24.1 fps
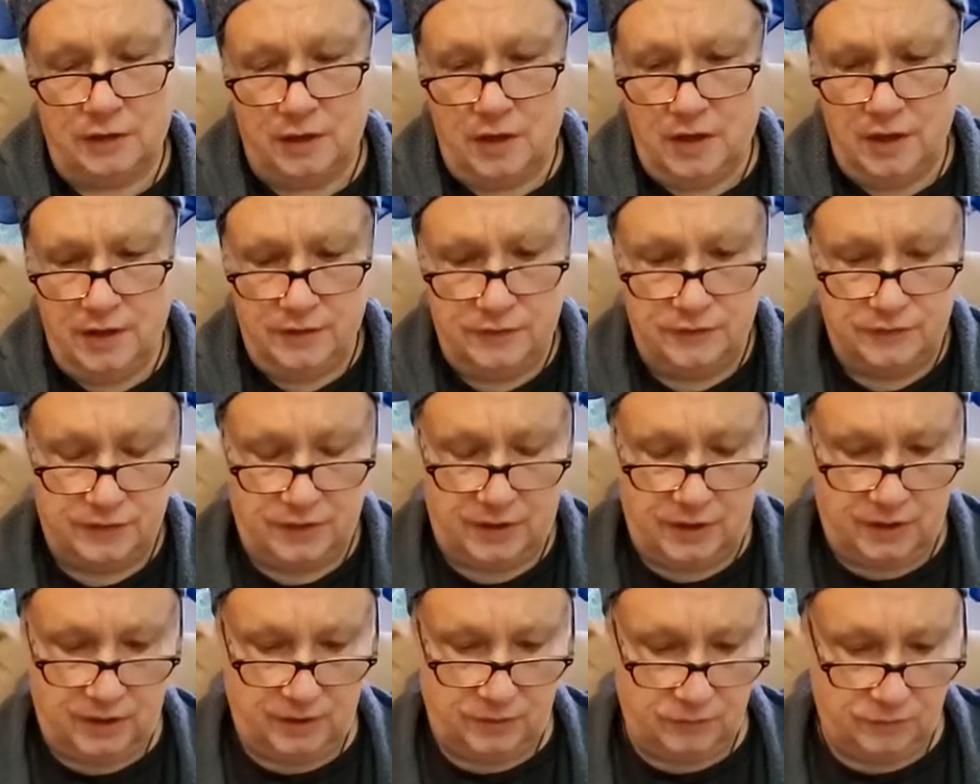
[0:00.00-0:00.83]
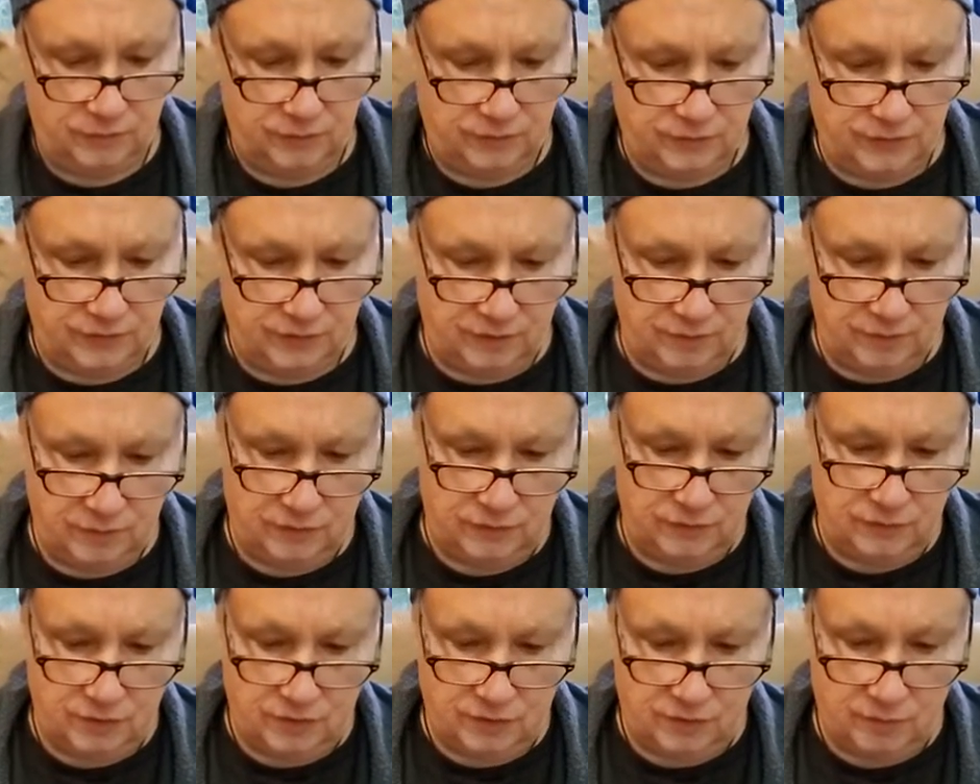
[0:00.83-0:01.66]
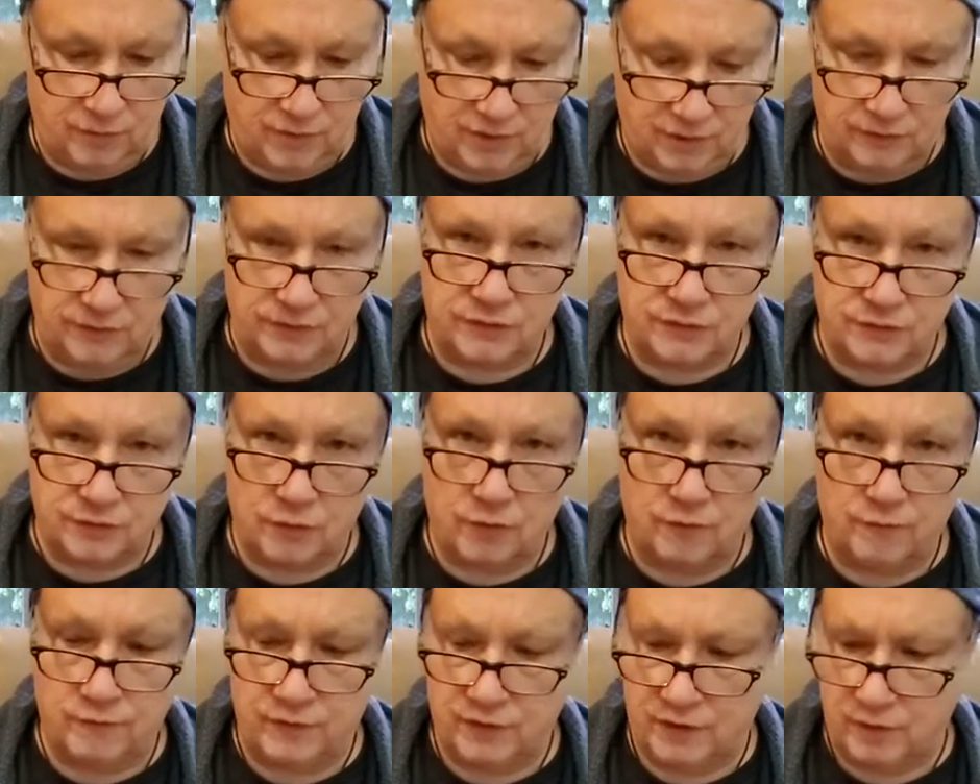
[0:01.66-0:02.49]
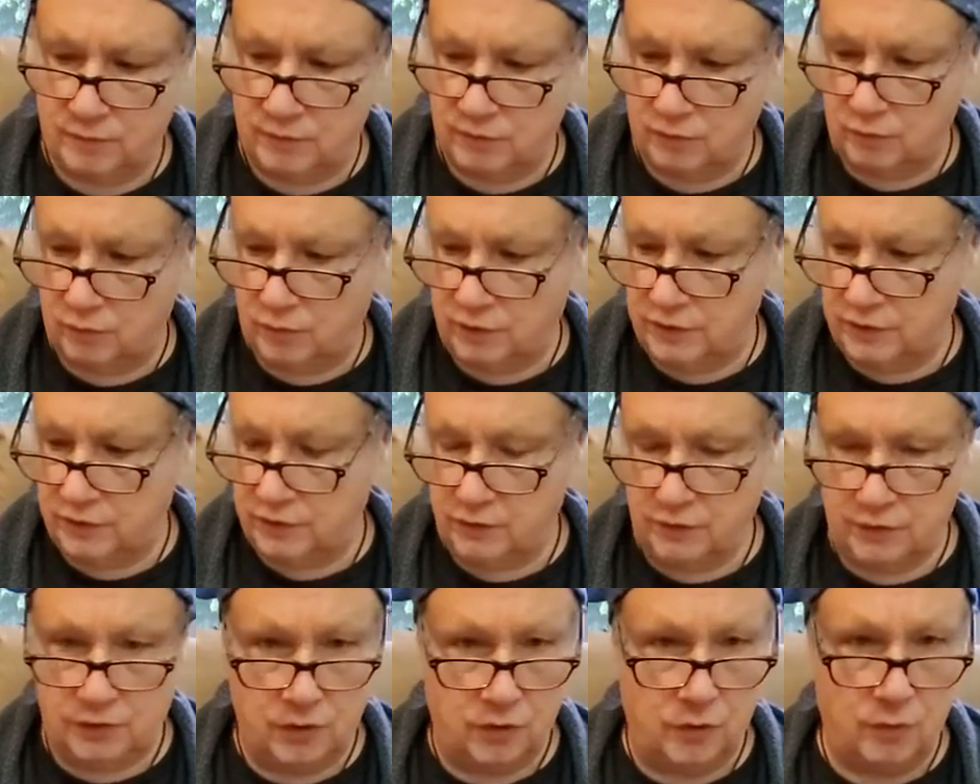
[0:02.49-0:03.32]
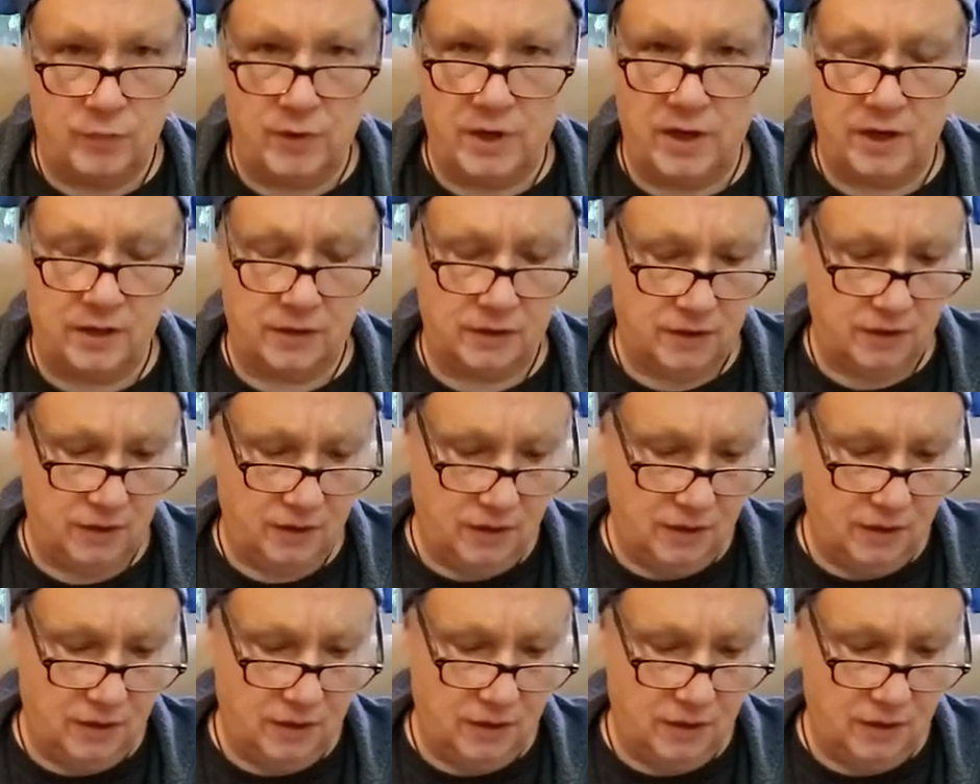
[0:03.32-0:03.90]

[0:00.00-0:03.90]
Lionsgate, which I've been talking about in these Soul Family Reads. You can go back.